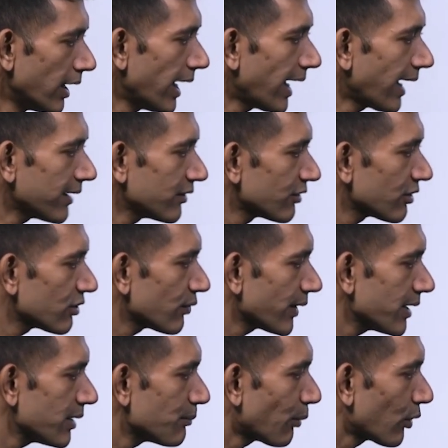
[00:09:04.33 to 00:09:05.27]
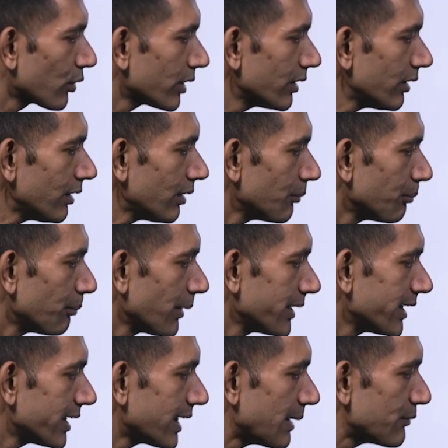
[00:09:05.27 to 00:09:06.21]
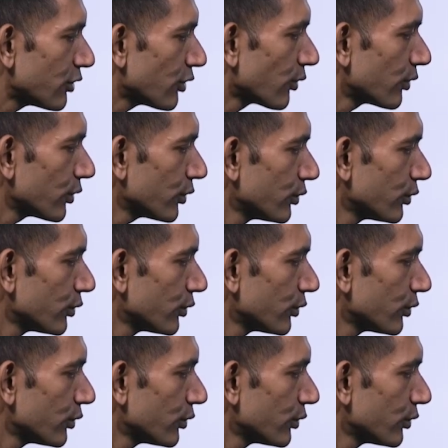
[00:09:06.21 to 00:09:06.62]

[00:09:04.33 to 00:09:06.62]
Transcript: And this is very important. Many times you're going to